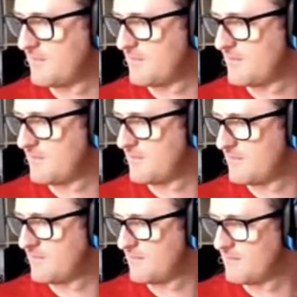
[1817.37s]
and leave
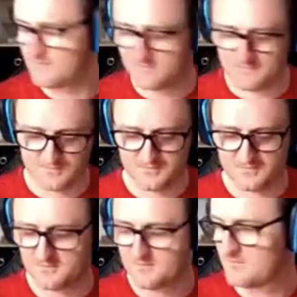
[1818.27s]
it for 10 years.
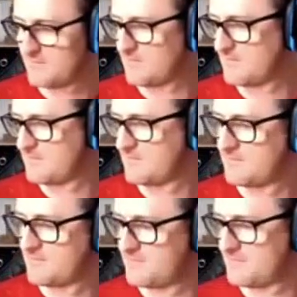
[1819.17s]
No matter what
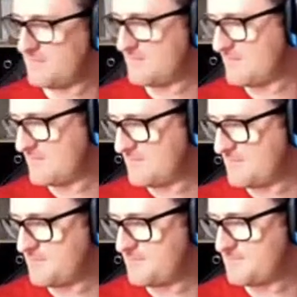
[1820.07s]
happens in 10 years, I
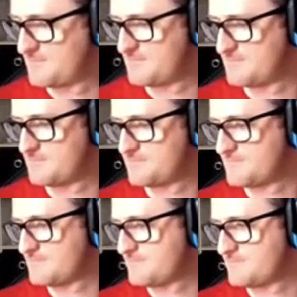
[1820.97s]
will just withdraw my
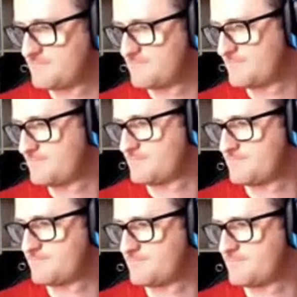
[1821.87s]
money in 10 years.
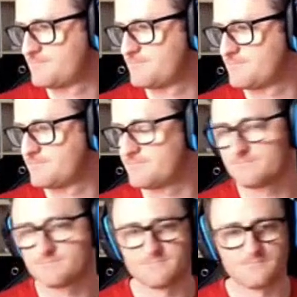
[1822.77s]

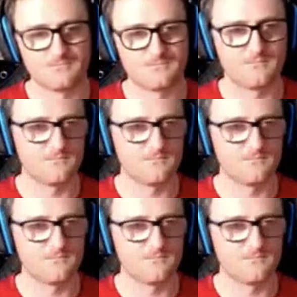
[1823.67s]
Today, you would be a